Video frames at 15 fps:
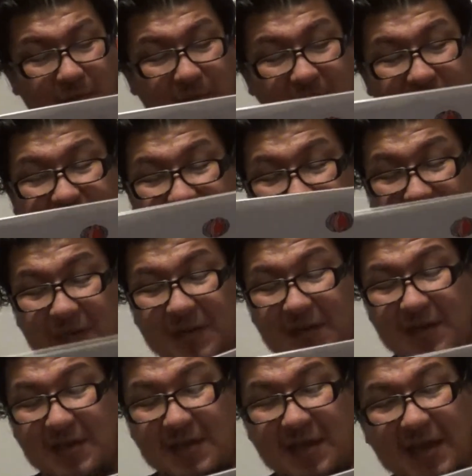Person.
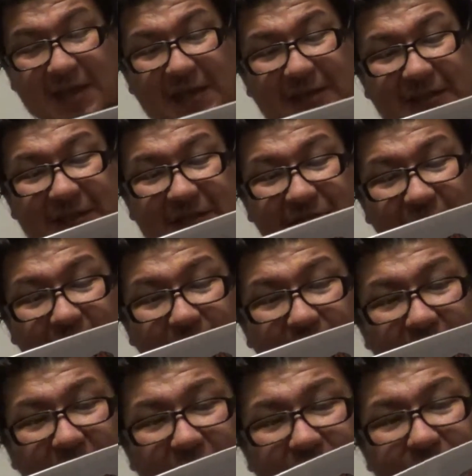I got this for,
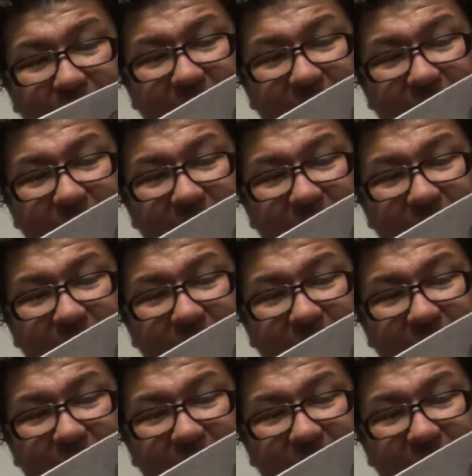you know, it's